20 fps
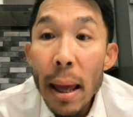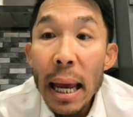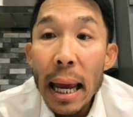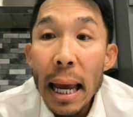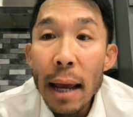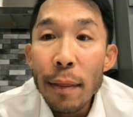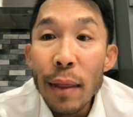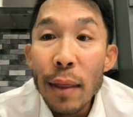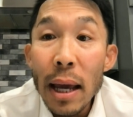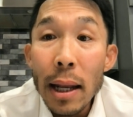
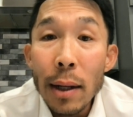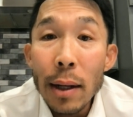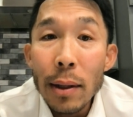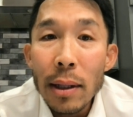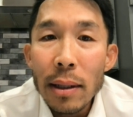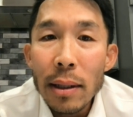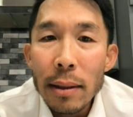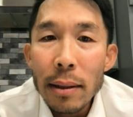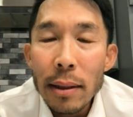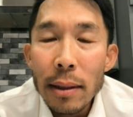And then
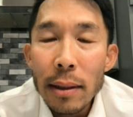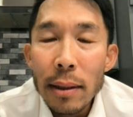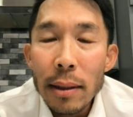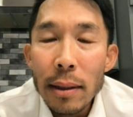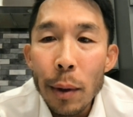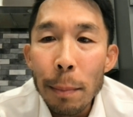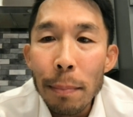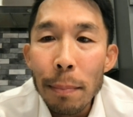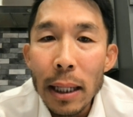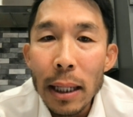
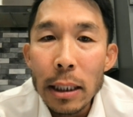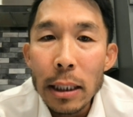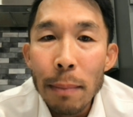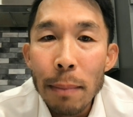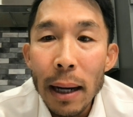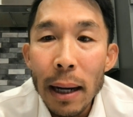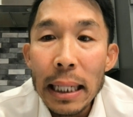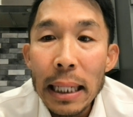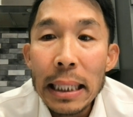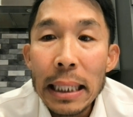they were
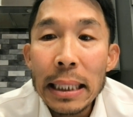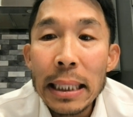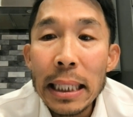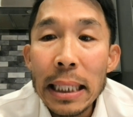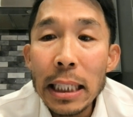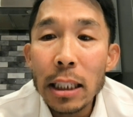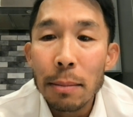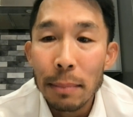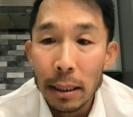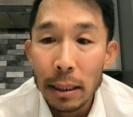replaced by
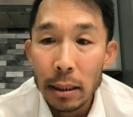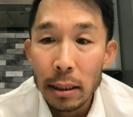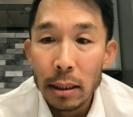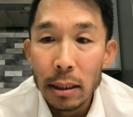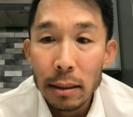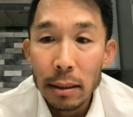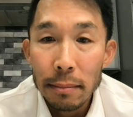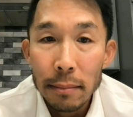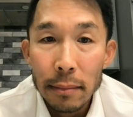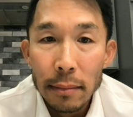
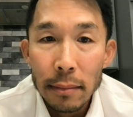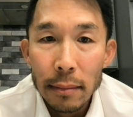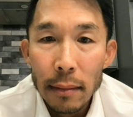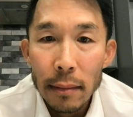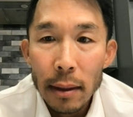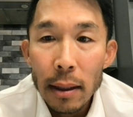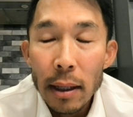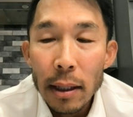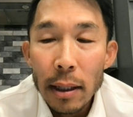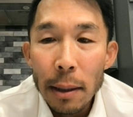Discmans.
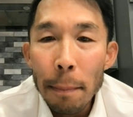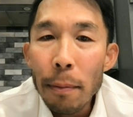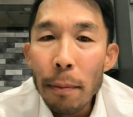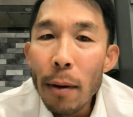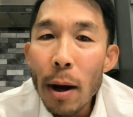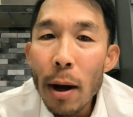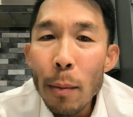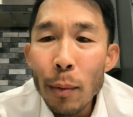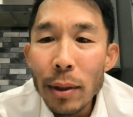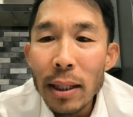The
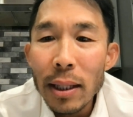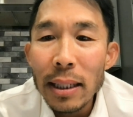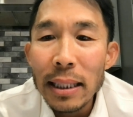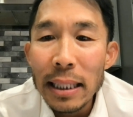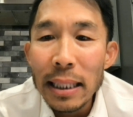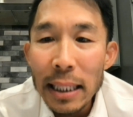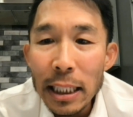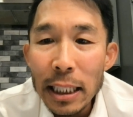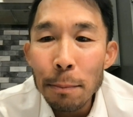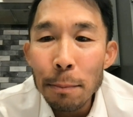problem with the
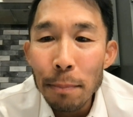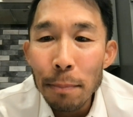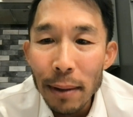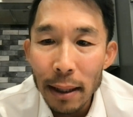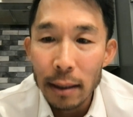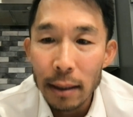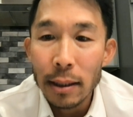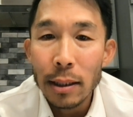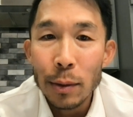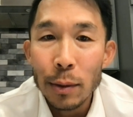disc
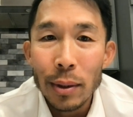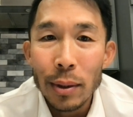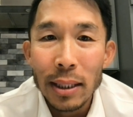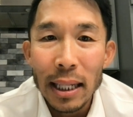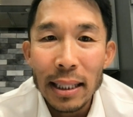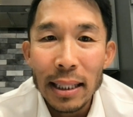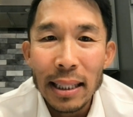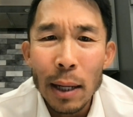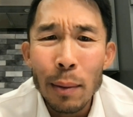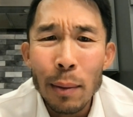players
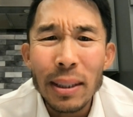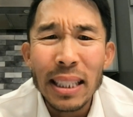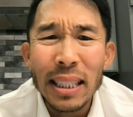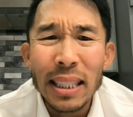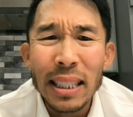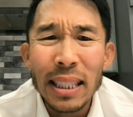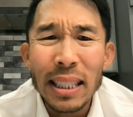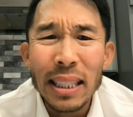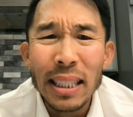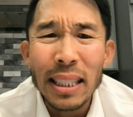was that they would
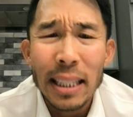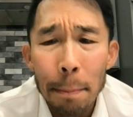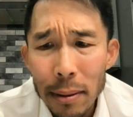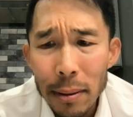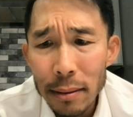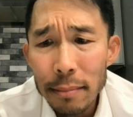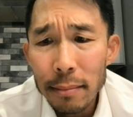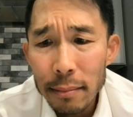skip